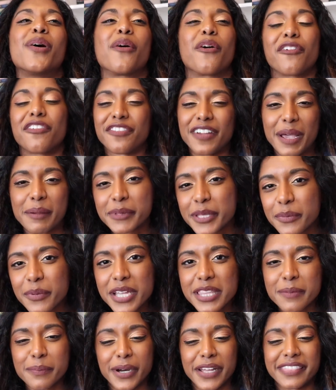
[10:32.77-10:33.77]
or family
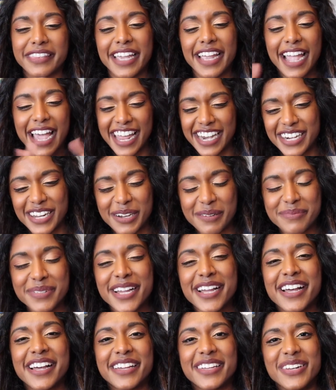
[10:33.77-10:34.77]
with, but they end up,
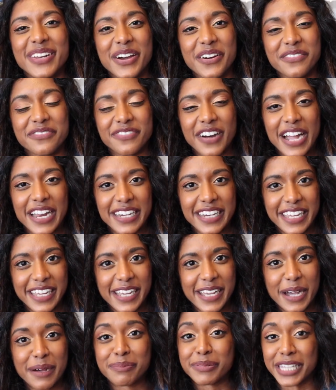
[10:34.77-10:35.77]
you know,
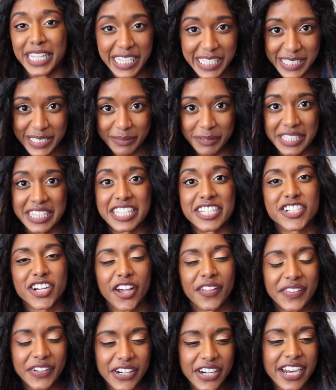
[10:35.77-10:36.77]
finding a place with each
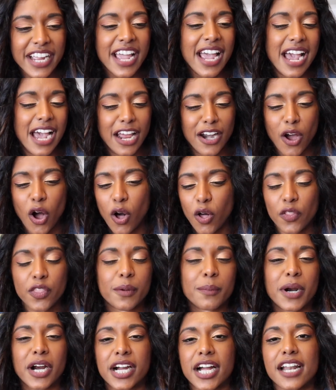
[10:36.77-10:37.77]
other. And all of
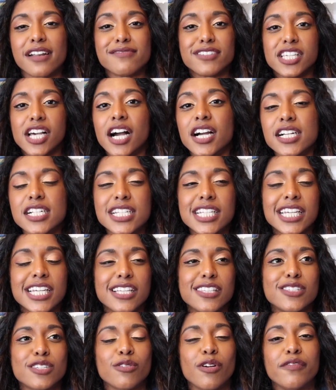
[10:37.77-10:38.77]
them are kind of young
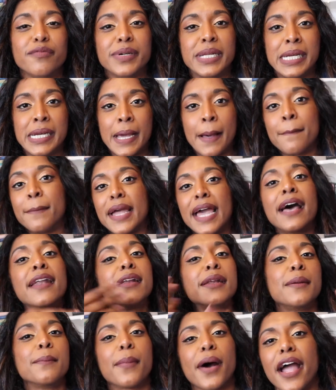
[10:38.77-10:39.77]
teens who have been
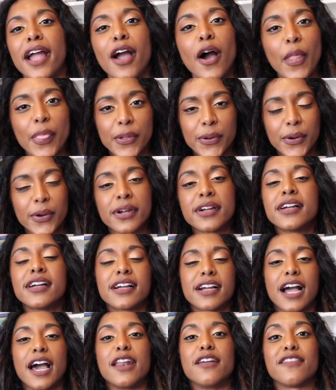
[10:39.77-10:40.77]
abandoned by other
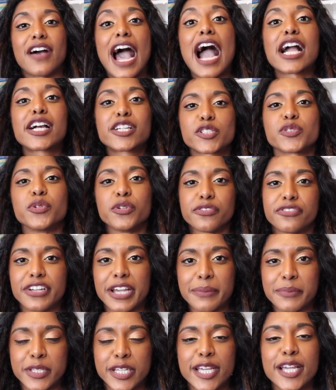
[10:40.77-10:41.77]
kind of actual
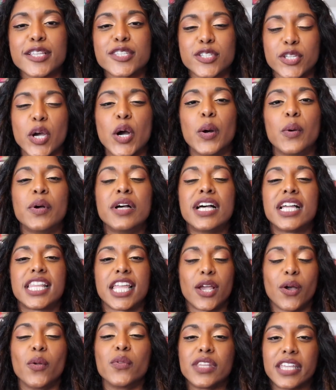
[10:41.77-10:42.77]
family, and so
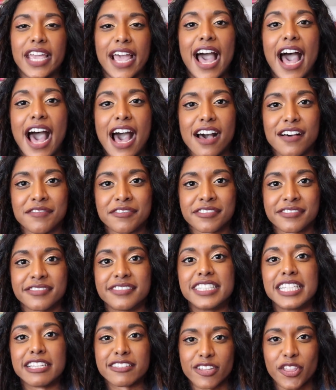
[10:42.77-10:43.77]
they only have
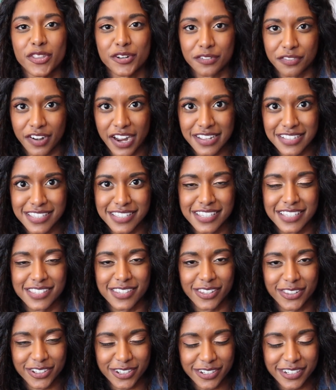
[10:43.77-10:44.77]
these other friends, these
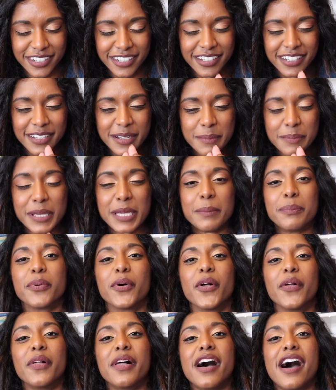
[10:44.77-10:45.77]
other
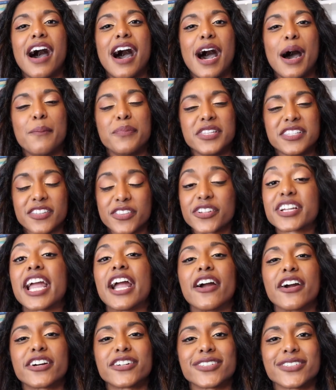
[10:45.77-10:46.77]
people, these other
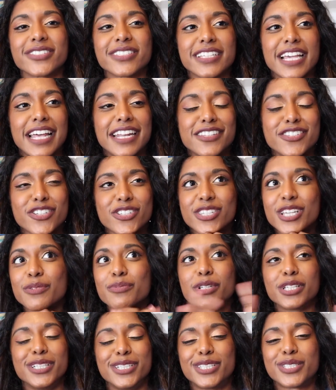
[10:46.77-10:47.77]
characters, and it's just a
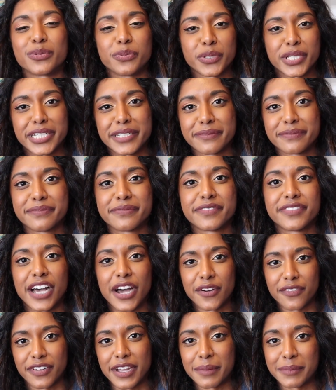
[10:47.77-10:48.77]
really sweet
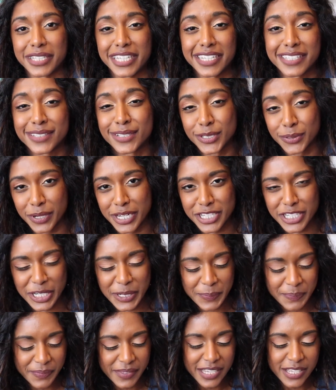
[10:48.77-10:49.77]
found family
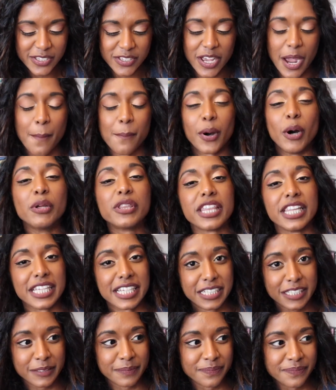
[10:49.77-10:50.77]
situation. So yeah, both of
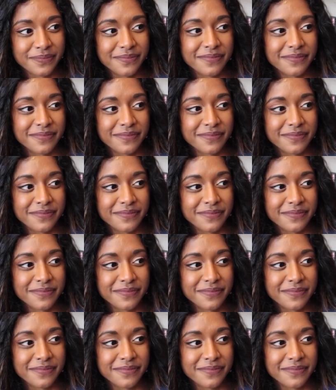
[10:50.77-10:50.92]
these,